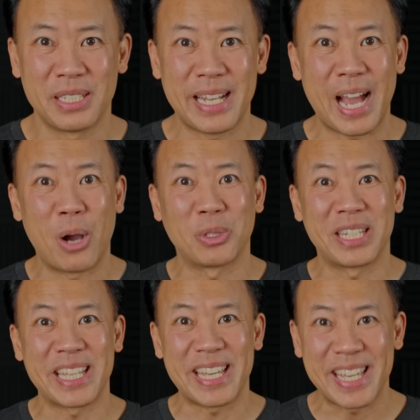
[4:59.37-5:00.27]
Now,
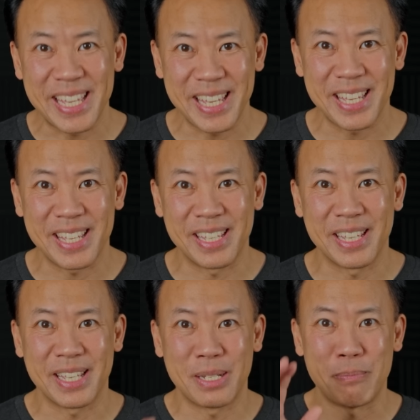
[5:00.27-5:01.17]
the
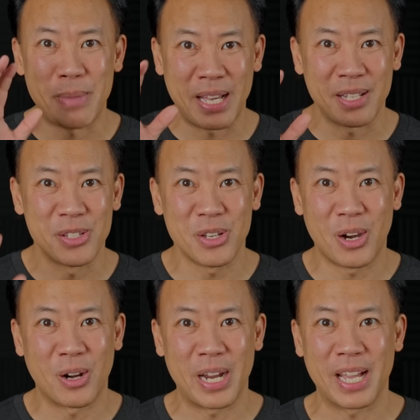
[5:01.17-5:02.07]
E in Meds
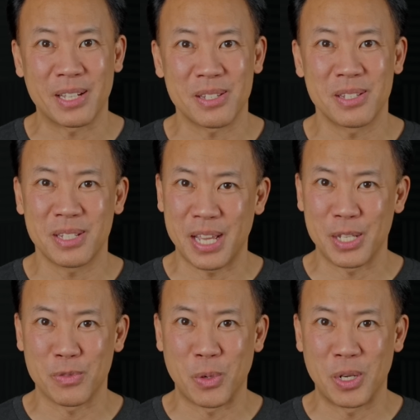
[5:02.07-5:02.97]
RX
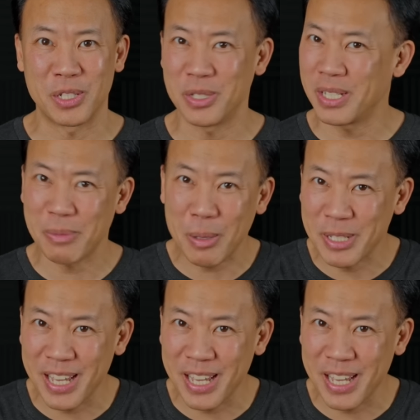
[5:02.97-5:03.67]
stands for, you can probably